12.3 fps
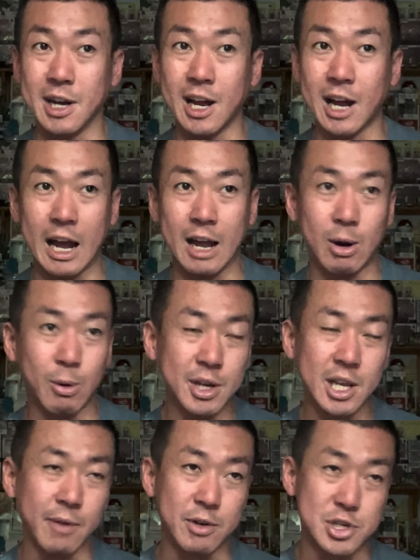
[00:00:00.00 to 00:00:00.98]
I want to
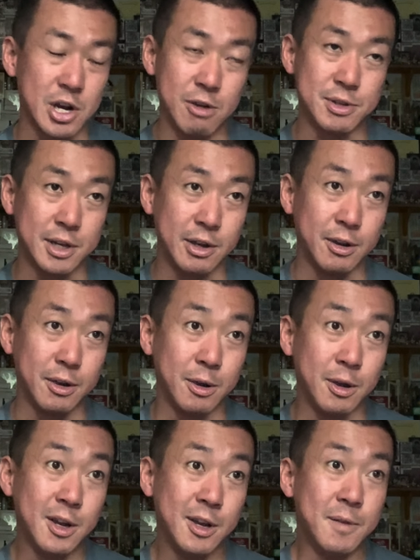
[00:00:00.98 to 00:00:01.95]
give a shout out
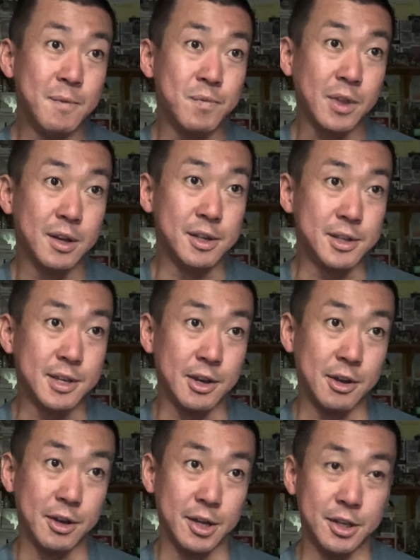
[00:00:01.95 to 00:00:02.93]

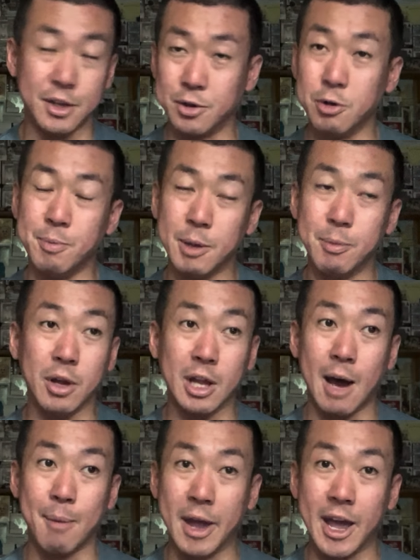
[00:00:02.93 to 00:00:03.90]
to the new people that
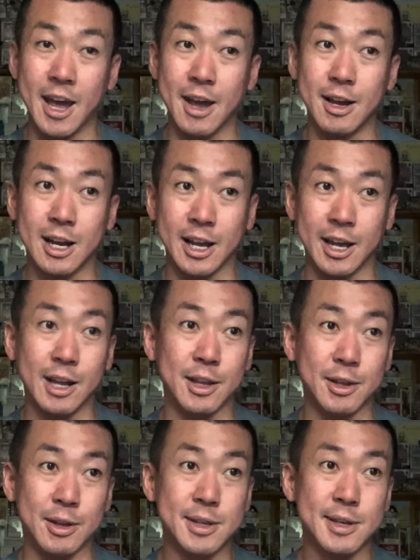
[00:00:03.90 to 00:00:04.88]
I met
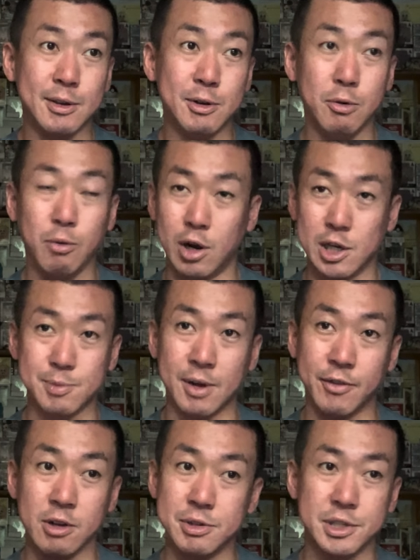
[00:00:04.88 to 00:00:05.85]
and who watched my
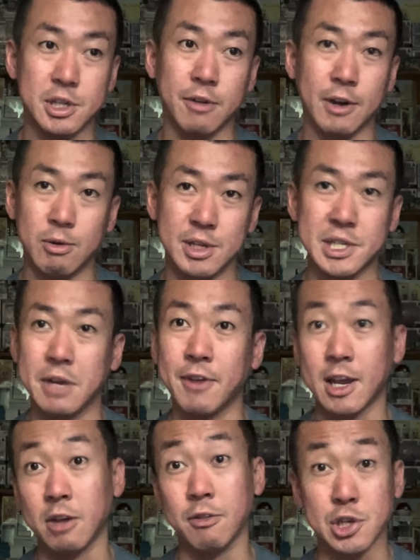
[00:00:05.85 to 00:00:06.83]
videos and stuff. I want to say
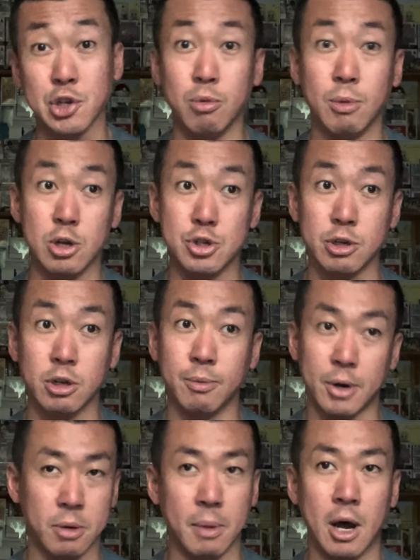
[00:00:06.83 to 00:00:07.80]
thank you so much at the
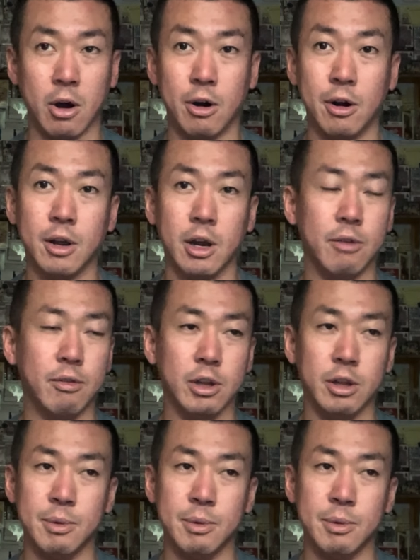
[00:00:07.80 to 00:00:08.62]
bottom of my heart. It really